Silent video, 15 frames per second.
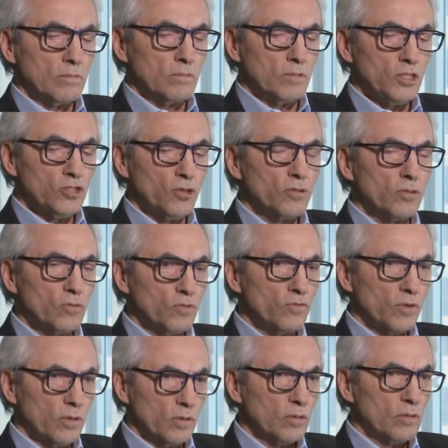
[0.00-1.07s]
we shouldn't
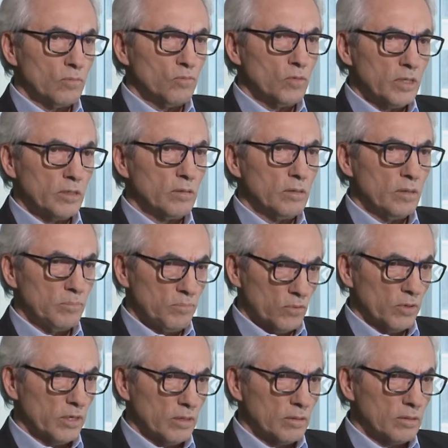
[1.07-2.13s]
overlook one
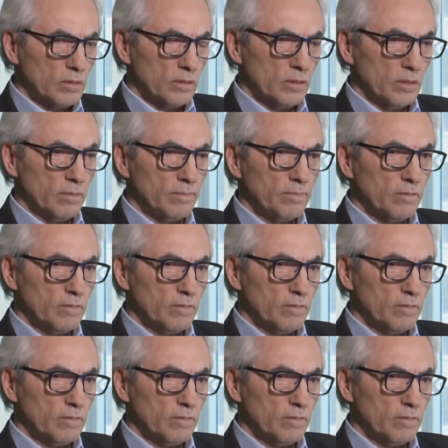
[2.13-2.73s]
important uh,